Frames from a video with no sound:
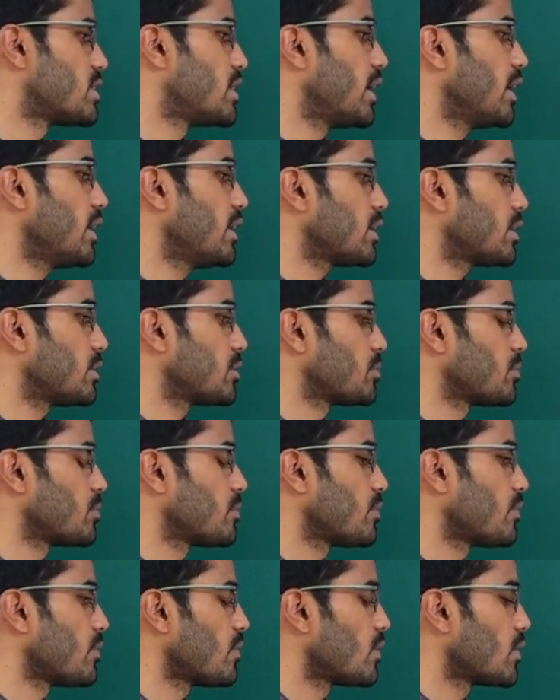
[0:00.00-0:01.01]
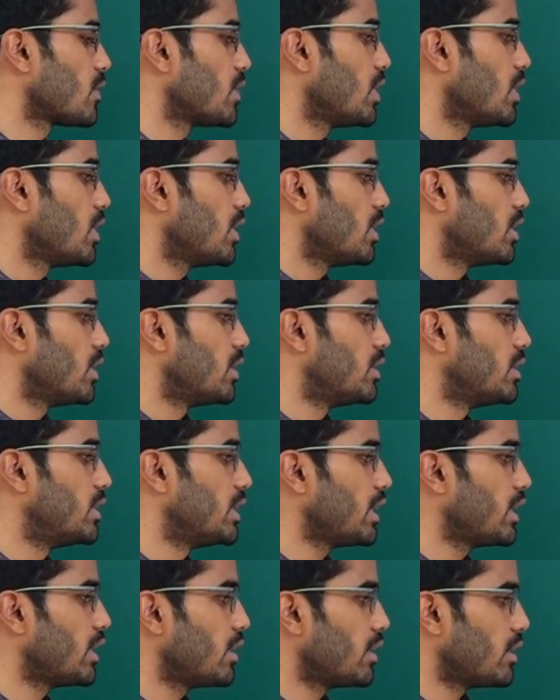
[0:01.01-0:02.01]
that
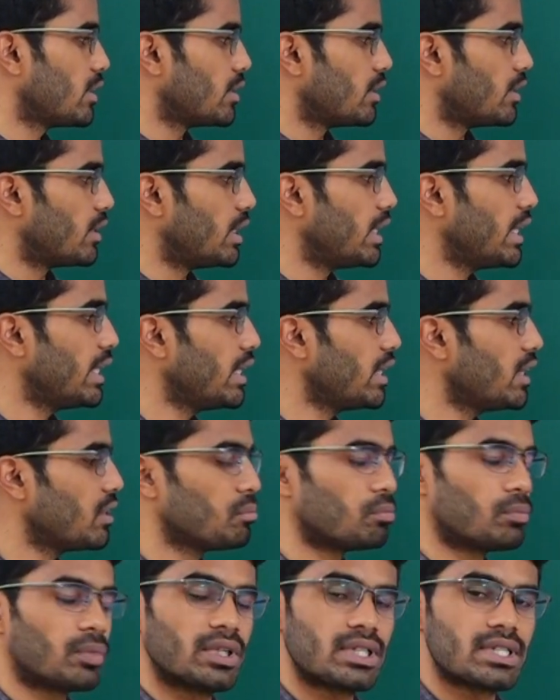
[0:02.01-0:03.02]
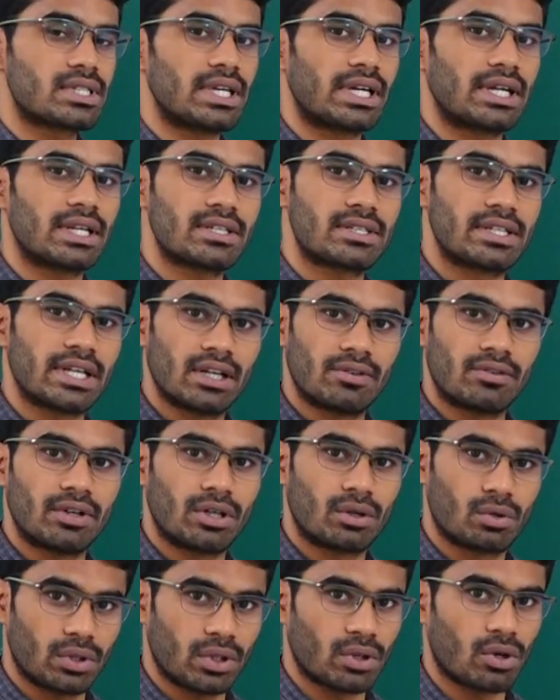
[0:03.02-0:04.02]
the linear impulse that is
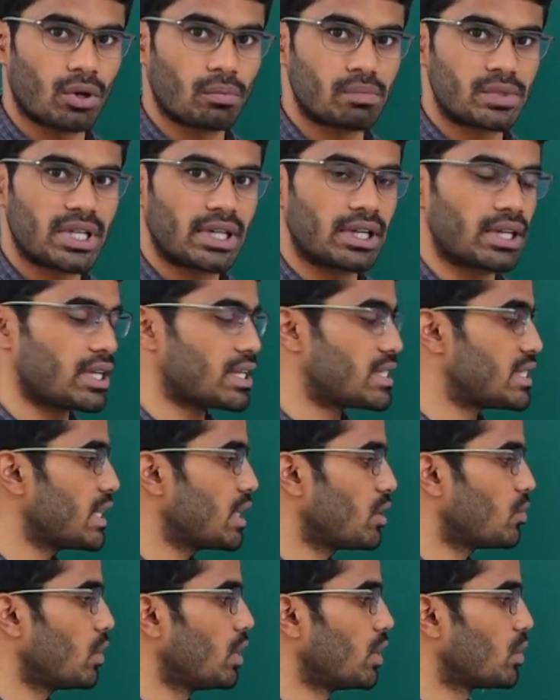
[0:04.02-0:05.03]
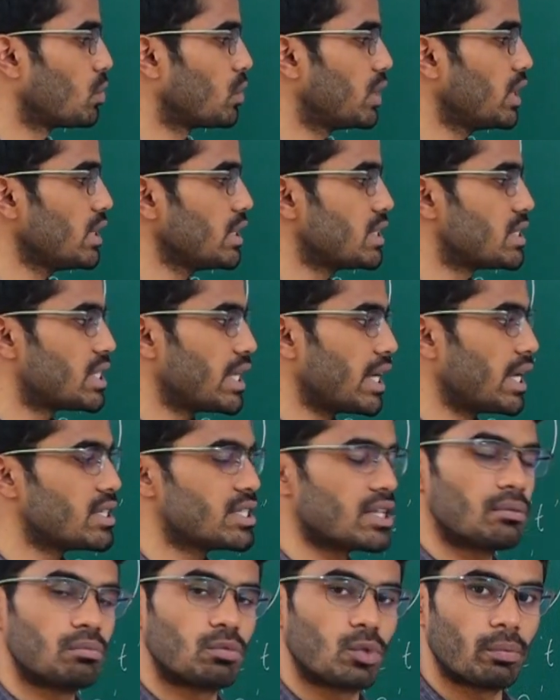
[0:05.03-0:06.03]
delivered to the object is equal to the change
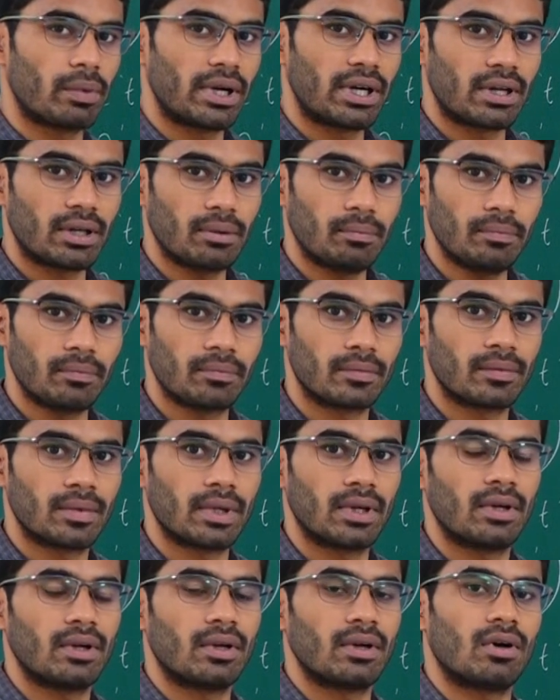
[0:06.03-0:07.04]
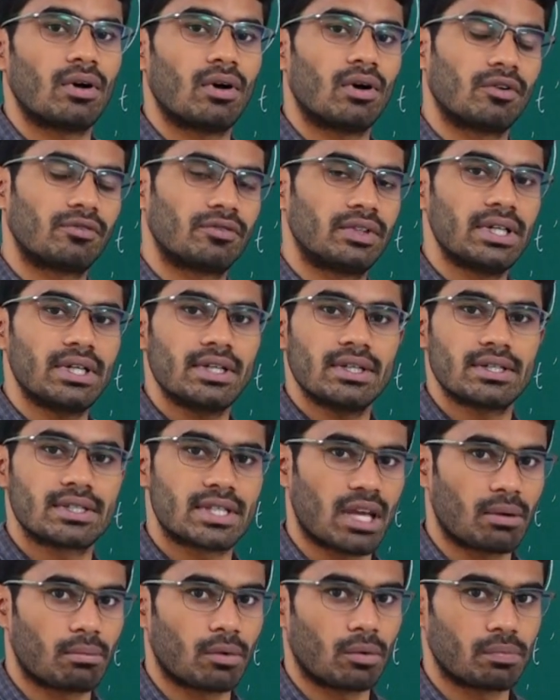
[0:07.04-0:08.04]
in momentum of the
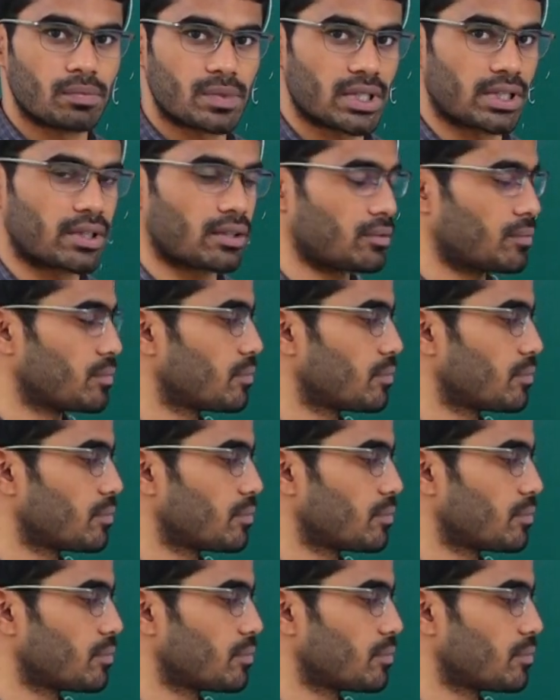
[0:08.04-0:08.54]
same object.